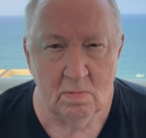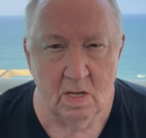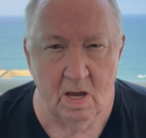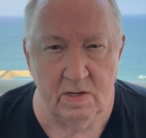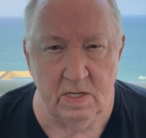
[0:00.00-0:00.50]

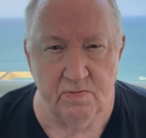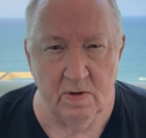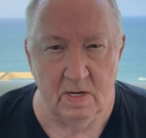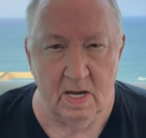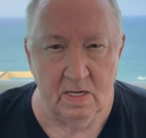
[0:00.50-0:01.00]
I just
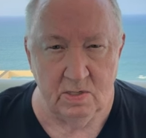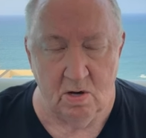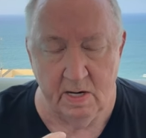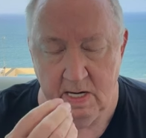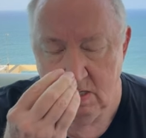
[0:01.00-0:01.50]
felt like
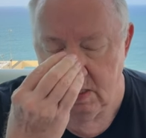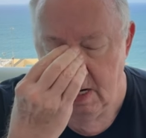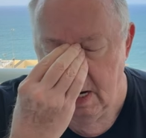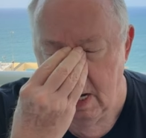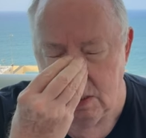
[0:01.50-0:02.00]
talking
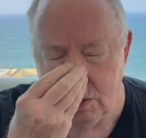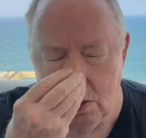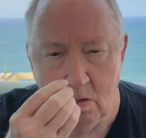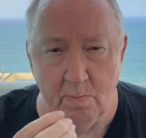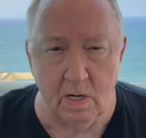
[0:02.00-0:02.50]
today. I
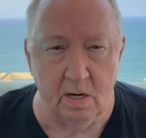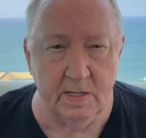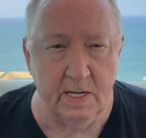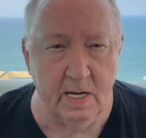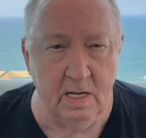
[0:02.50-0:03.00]
saw Mark
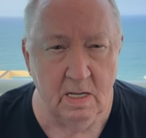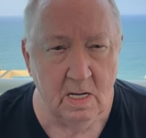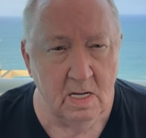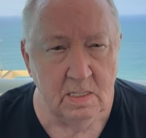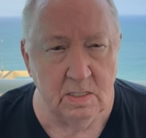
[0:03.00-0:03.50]
today.
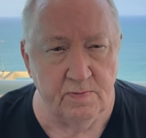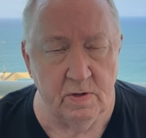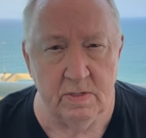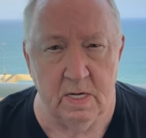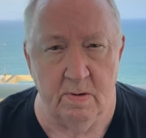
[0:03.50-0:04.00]
It's the
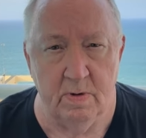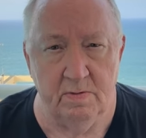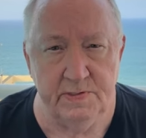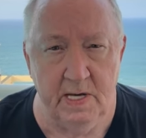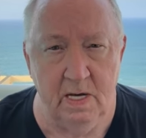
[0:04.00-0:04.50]
first time
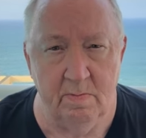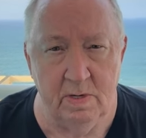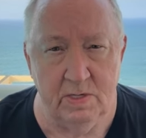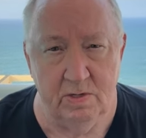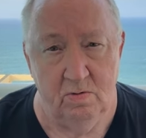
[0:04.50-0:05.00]
I've seen him
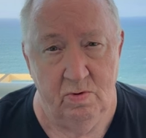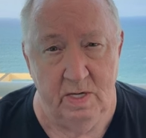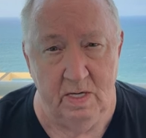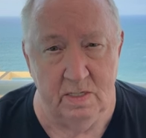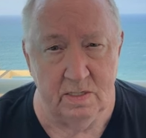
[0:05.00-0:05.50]
in two
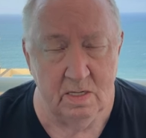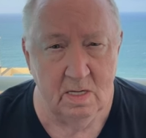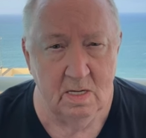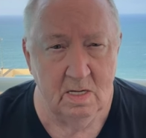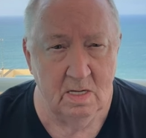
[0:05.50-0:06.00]
weeks.
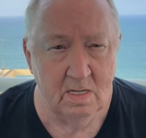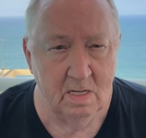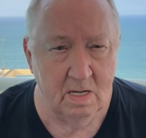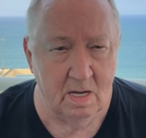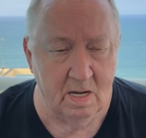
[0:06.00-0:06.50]

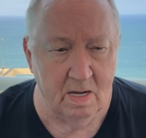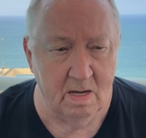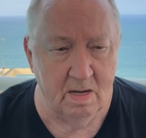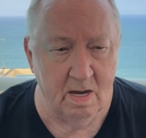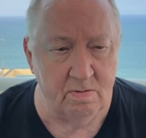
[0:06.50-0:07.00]

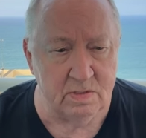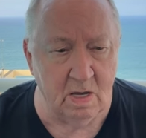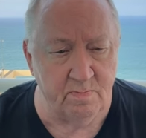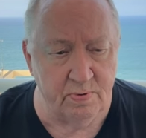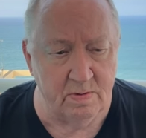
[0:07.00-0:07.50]
Uh, I was
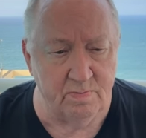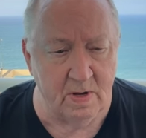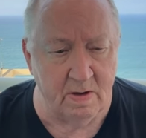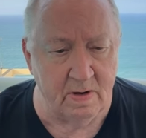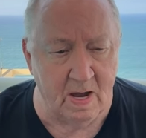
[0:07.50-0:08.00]
I'm
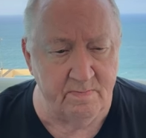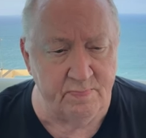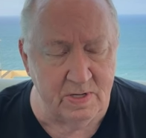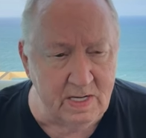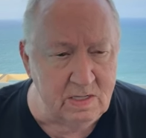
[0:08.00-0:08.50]
I, am i am
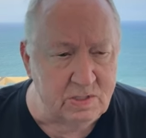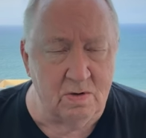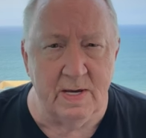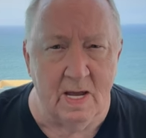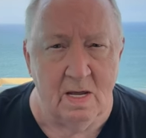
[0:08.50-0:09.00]
pleased to
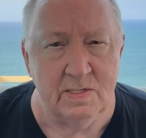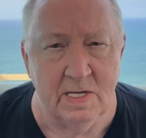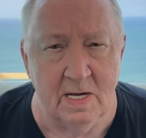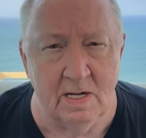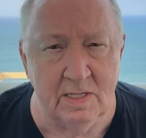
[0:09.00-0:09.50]
announce
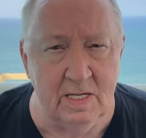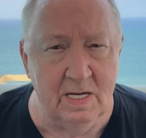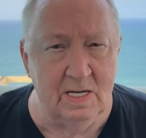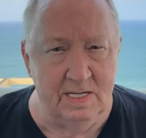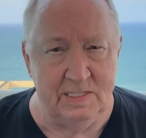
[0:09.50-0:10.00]
that I,
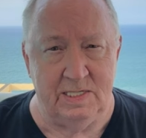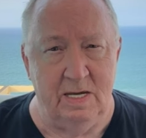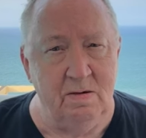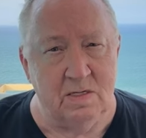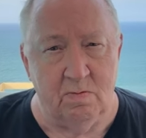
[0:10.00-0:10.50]
it, it
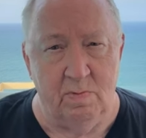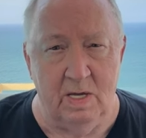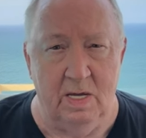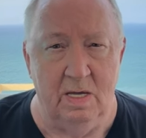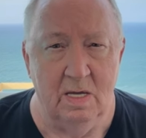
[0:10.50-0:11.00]
seems to
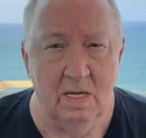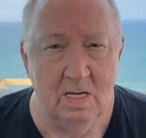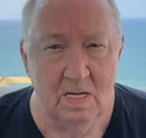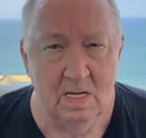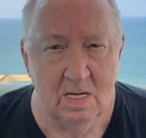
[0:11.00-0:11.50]
me
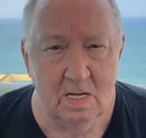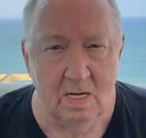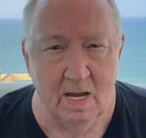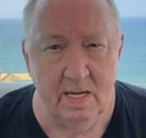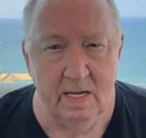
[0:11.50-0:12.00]

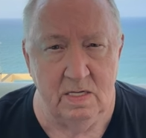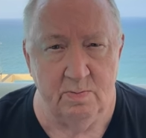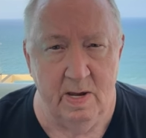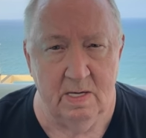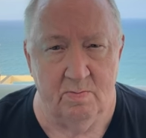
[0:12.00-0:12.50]
like he's
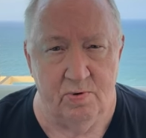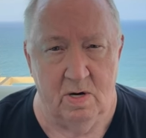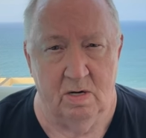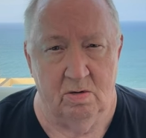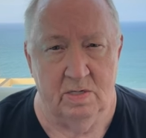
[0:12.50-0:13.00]
making
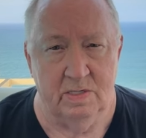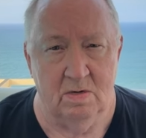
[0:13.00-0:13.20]
progress.